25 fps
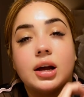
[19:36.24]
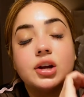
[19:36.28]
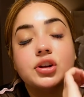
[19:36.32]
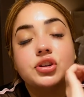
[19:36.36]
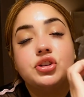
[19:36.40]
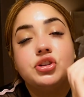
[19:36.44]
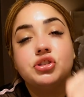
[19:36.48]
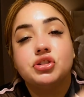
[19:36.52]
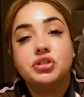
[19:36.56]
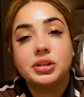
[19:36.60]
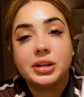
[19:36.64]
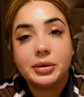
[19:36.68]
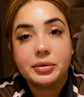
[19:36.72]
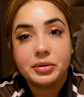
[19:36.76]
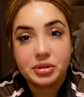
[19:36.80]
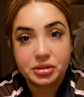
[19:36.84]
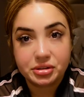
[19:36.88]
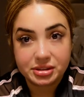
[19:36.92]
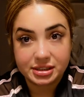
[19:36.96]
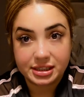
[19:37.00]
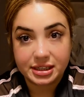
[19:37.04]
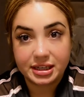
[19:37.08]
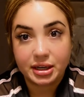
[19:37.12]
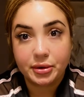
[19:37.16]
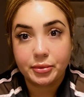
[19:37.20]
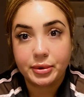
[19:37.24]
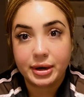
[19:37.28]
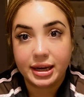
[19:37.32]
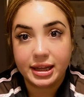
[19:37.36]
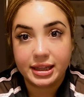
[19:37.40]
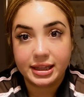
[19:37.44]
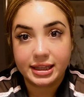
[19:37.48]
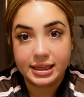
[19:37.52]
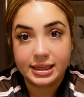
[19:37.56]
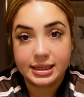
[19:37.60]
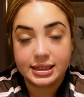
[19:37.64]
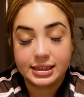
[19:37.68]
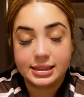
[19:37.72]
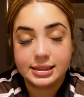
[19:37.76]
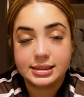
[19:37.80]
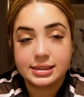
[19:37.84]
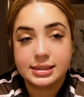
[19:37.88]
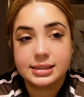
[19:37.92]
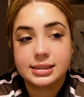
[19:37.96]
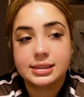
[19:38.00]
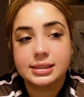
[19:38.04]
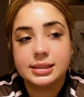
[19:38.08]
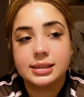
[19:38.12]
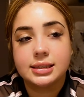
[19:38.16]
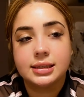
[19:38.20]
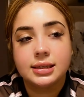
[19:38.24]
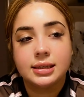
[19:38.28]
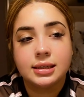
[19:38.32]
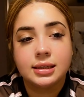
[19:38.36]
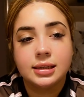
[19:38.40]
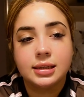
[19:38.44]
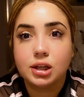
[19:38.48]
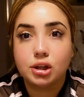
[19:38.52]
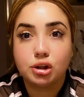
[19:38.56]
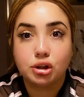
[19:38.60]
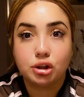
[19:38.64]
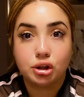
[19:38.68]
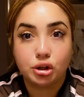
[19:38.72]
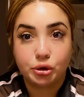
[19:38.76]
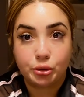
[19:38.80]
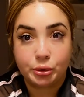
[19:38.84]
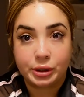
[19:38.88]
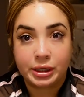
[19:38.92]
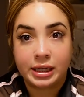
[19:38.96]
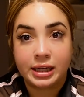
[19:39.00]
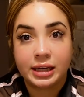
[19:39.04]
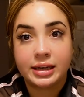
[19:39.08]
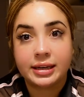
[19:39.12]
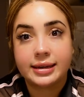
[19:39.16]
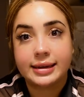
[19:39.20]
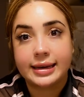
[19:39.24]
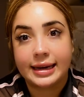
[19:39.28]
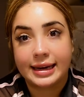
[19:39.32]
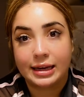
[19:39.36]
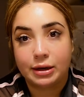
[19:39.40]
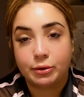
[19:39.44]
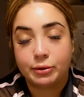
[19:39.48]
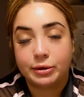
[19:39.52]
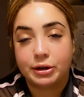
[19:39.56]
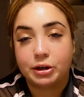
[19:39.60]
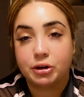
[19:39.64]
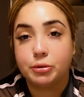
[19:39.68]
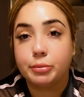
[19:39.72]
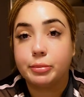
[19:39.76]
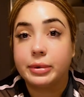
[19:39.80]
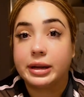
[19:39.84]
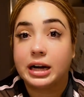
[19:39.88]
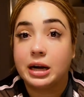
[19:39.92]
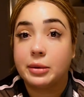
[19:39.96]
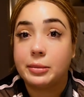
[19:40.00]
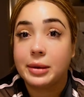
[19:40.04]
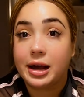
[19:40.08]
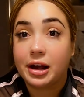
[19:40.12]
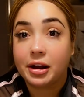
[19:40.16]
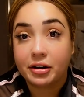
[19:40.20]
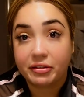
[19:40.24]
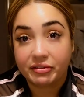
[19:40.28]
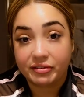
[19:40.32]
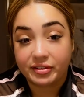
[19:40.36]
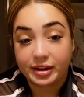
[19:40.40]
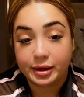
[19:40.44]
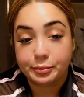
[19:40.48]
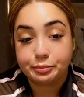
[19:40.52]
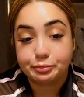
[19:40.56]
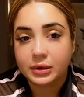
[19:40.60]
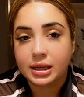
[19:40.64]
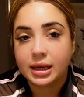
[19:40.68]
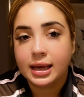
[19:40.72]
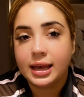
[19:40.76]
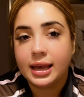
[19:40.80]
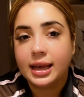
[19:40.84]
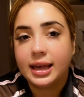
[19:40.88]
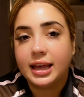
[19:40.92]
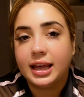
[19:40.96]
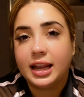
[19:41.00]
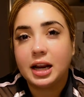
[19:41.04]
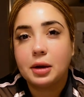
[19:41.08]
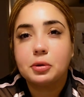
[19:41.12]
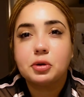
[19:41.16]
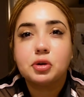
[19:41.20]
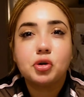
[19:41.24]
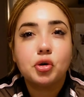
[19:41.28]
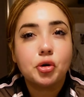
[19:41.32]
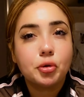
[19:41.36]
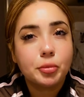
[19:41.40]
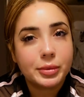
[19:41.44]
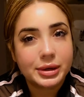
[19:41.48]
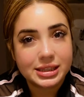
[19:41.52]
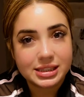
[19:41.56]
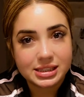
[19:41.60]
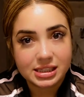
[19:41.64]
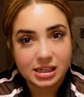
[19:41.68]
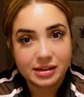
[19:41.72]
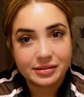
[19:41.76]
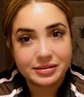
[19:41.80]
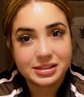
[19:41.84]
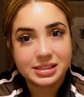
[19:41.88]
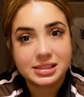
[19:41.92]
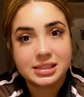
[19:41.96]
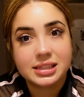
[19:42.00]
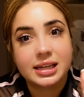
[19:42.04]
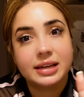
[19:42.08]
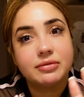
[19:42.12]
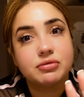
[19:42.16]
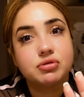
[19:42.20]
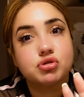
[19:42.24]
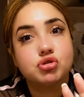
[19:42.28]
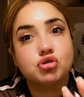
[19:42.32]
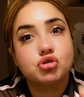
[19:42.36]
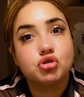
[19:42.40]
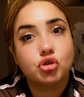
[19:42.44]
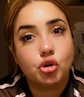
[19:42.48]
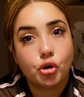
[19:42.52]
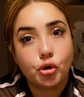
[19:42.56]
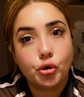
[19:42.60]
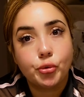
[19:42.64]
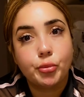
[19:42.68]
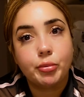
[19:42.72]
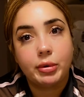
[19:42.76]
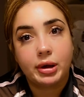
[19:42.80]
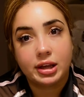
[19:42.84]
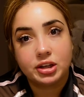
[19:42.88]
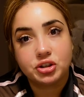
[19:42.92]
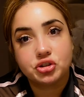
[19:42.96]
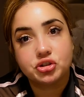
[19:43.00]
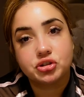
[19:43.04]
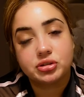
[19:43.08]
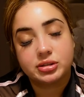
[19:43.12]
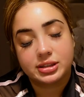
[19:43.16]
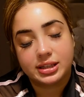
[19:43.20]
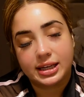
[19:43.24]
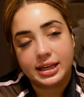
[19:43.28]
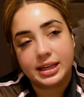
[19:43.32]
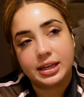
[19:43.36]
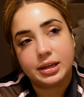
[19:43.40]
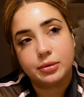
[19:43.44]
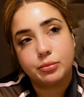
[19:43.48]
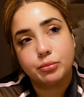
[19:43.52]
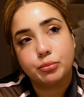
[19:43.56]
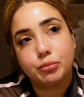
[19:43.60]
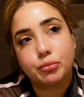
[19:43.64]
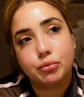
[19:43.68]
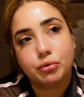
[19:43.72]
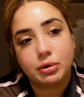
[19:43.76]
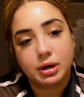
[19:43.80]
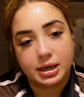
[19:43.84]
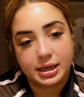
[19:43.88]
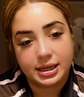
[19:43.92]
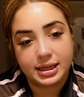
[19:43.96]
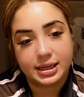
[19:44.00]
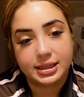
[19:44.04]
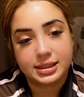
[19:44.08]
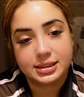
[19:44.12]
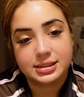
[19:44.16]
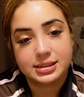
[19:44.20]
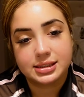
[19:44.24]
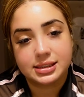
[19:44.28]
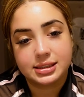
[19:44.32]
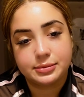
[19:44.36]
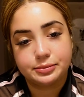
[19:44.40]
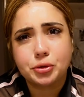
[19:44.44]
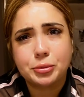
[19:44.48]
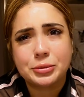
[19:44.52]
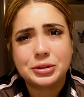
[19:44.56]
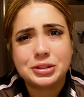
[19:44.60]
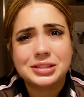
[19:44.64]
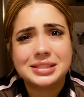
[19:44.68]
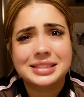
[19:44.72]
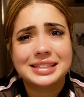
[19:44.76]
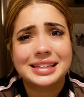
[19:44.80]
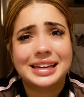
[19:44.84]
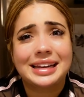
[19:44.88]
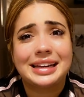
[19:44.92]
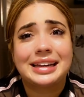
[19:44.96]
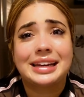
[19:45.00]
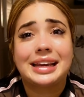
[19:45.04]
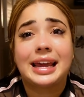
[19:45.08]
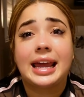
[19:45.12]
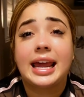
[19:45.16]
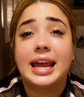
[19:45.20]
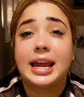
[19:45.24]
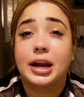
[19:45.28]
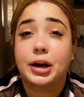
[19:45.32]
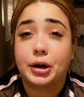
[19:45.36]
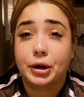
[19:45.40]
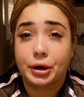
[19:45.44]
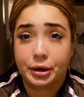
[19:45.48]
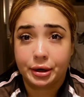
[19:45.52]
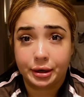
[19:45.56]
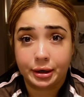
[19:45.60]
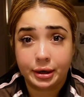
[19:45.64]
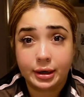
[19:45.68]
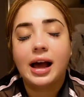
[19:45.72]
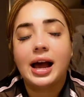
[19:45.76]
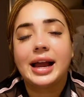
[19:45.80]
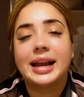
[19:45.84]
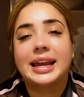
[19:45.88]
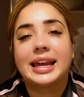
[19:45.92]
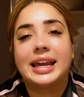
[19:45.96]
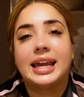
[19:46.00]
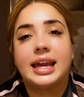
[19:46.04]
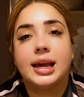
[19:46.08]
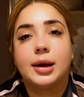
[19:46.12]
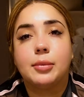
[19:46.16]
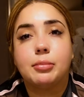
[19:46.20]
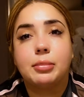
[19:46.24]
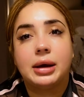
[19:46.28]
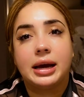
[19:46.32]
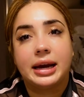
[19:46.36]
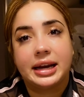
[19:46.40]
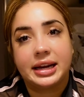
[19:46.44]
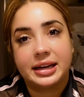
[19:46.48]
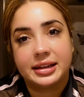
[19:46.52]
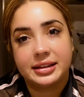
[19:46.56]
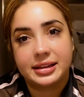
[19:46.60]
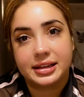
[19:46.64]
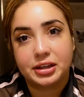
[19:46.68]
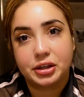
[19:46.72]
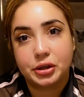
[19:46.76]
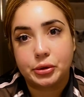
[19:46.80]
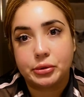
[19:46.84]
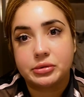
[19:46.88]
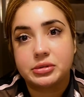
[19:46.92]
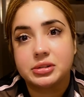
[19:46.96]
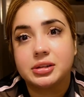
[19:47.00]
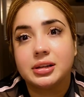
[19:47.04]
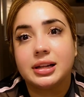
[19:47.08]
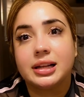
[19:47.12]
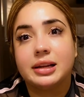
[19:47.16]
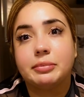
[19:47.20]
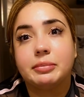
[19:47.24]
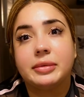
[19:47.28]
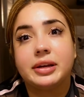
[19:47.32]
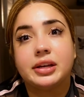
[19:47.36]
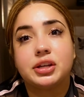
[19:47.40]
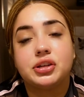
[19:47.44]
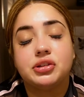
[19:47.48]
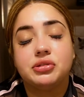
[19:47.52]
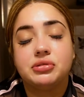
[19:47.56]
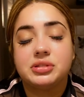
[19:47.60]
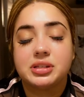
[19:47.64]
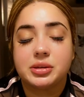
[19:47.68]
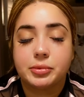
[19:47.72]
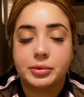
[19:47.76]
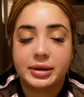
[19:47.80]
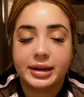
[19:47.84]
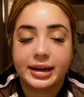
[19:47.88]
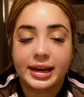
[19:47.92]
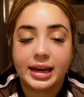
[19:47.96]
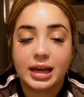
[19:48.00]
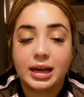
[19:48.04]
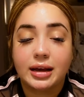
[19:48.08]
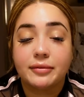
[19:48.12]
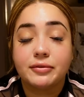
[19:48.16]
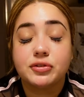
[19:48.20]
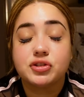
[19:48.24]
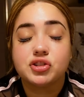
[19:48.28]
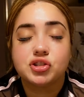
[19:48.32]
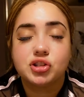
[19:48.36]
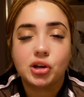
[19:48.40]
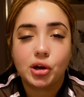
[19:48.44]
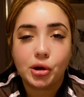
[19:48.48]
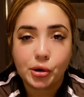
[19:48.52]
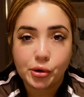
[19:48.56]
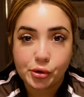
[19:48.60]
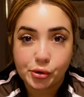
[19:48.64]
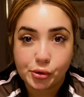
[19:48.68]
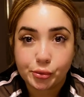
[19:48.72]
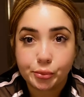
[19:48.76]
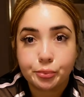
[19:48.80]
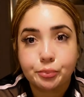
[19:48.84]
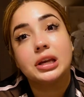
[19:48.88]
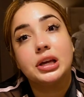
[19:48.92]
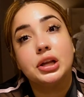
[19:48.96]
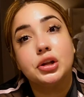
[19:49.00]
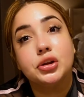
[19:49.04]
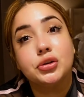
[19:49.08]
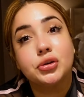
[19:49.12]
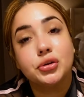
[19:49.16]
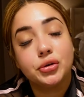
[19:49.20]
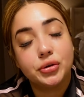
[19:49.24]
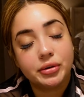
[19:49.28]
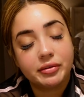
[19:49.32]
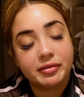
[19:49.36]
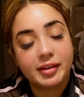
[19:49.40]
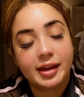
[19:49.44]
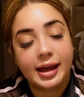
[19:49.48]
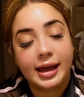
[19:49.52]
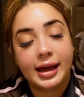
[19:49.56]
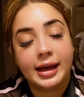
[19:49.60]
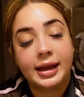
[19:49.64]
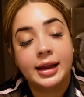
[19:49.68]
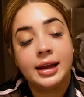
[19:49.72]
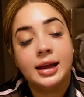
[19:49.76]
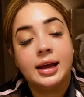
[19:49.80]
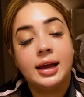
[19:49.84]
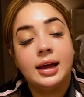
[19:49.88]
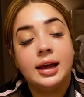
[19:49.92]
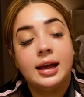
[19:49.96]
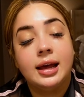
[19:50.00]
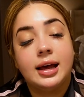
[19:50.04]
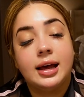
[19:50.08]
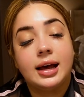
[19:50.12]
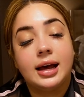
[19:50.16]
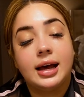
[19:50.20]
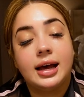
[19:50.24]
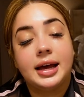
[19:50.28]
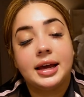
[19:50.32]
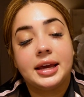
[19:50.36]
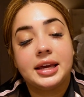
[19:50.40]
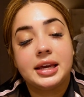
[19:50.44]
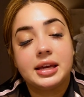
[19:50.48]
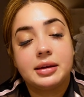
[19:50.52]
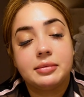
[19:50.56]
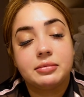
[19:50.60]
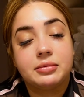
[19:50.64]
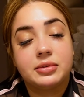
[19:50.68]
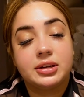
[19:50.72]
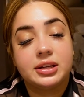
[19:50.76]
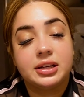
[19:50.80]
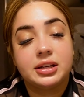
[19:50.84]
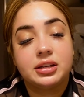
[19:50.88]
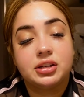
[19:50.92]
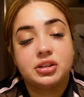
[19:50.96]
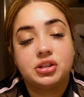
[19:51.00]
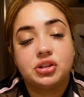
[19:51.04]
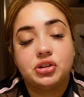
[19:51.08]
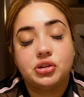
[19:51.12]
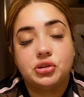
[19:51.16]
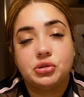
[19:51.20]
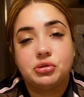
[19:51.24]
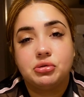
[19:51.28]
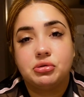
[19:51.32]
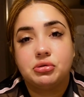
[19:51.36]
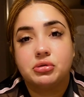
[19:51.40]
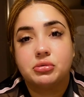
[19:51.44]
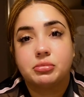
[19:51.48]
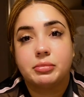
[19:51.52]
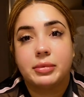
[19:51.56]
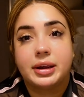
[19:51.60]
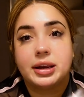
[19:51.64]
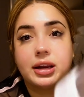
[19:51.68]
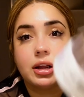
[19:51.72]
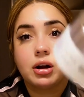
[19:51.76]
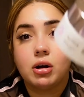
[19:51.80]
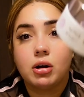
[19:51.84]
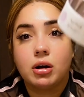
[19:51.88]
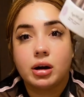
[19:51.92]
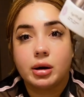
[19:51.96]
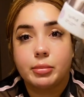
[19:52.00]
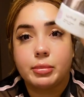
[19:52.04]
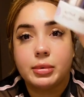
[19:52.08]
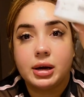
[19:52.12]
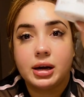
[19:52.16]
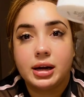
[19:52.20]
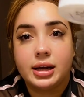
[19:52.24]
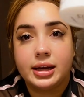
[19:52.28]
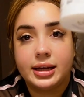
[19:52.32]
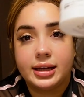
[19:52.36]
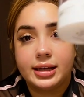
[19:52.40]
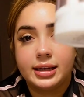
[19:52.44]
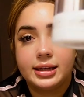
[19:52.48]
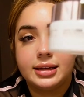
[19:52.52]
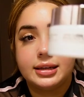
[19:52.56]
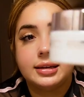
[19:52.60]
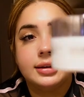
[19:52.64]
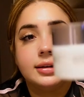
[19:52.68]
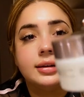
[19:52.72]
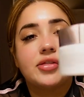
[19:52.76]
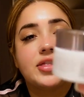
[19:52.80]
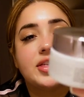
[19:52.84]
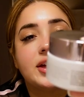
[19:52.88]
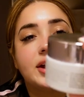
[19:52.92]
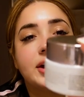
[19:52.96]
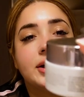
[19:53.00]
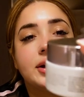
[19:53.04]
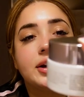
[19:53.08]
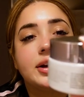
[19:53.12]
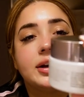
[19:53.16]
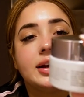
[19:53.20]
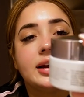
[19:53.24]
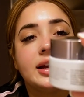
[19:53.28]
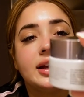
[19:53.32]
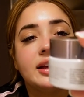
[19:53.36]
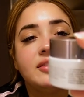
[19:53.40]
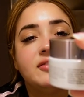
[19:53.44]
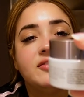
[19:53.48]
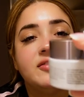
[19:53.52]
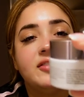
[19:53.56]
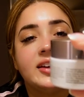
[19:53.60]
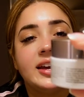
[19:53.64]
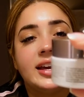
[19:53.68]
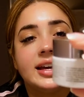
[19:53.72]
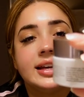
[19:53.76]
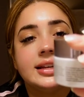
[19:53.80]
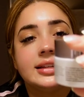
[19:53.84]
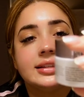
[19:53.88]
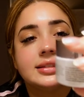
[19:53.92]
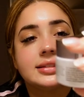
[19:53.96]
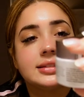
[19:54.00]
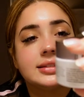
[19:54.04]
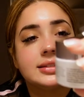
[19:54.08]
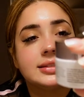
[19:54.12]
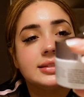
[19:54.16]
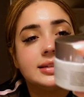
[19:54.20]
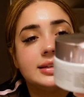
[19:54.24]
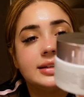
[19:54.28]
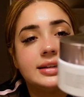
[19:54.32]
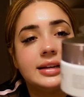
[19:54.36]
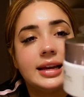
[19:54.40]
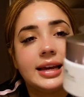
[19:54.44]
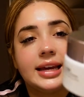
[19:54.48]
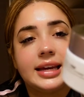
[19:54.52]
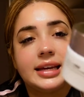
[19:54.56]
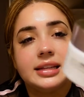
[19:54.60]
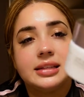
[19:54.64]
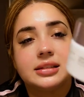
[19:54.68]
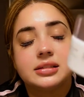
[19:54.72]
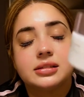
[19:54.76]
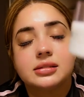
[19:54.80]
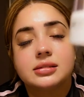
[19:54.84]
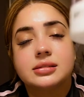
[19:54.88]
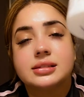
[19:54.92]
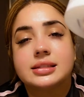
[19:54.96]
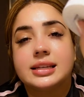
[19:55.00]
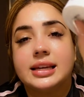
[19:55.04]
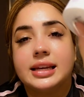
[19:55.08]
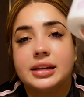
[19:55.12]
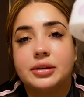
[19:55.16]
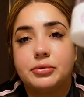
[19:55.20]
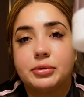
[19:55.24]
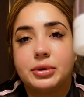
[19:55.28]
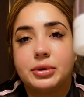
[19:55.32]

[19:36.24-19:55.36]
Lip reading: Usually we do Sunday Riley's Luna Night Oil, but I'm out of it. And I've told myself since I have so much skin products, so much skin care, I can't buy anything new until I'm like using what I have. So in lieu of that, I am gonna use my Arbonne, their Advanced Night Skin